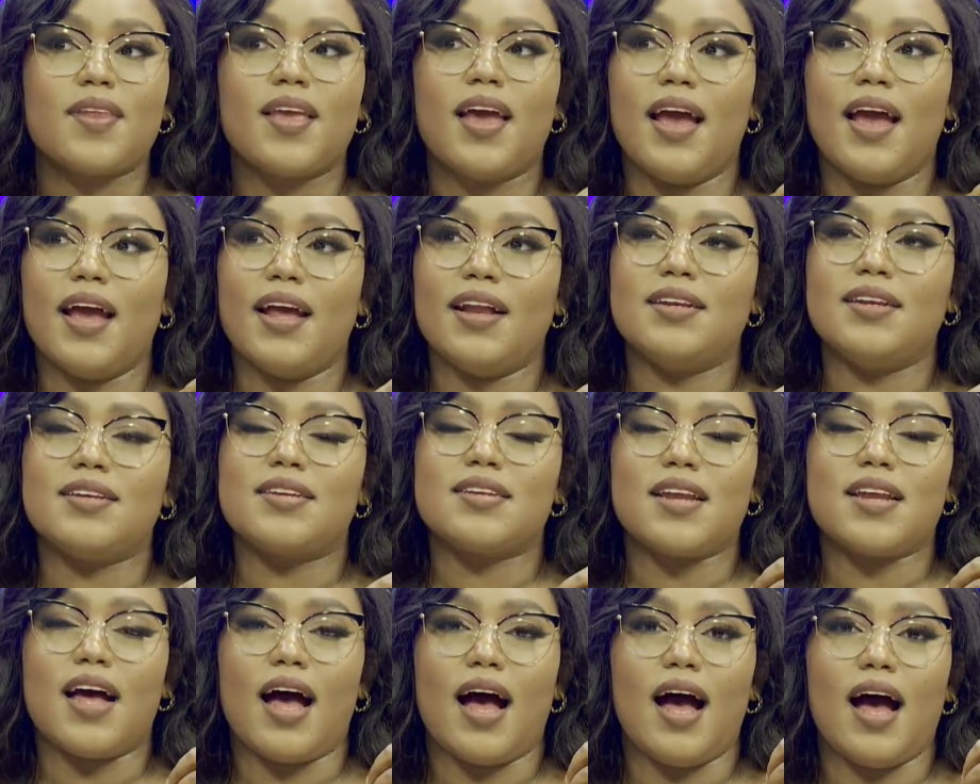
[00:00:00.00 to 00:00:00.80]
And
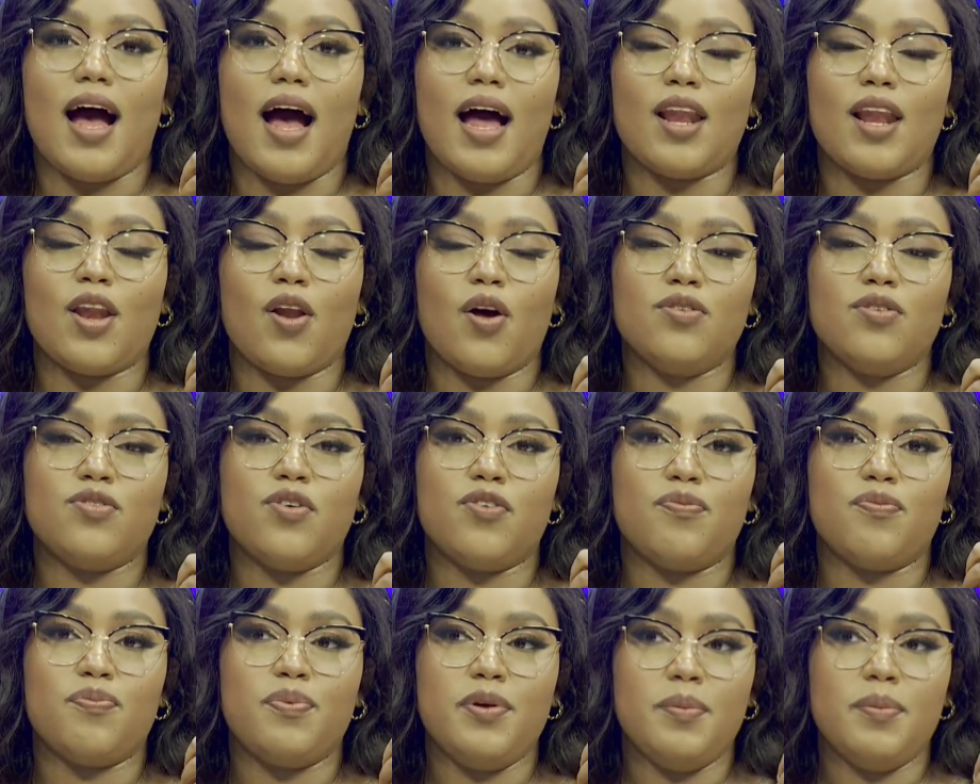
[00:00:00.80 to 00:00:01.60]
a lot
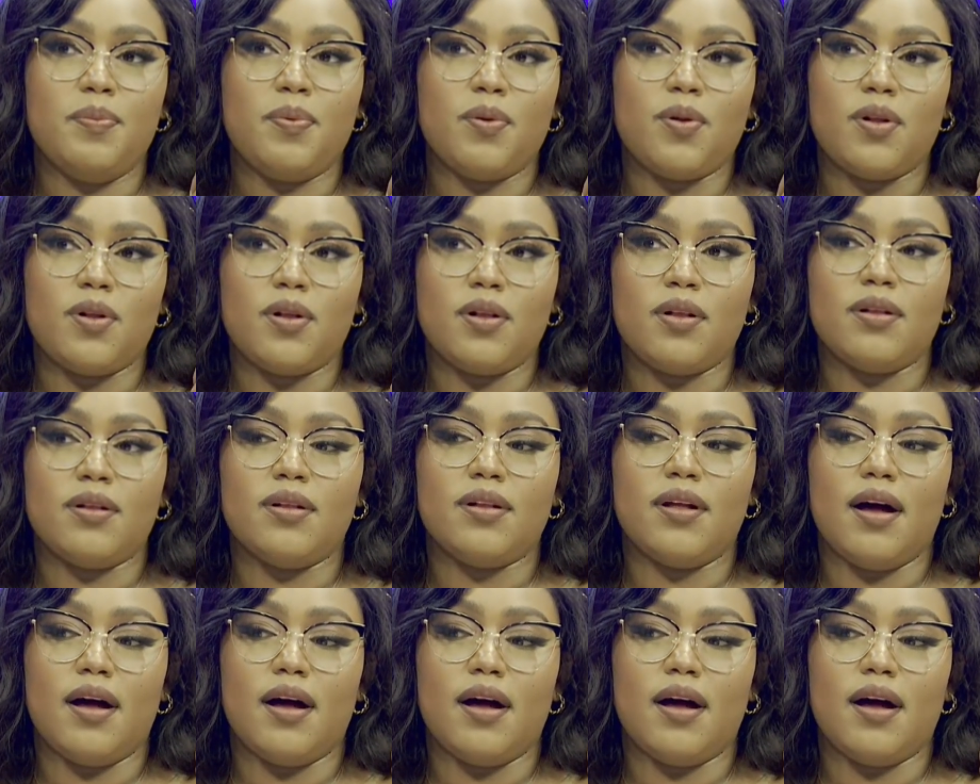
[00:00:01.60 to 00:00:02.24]
of people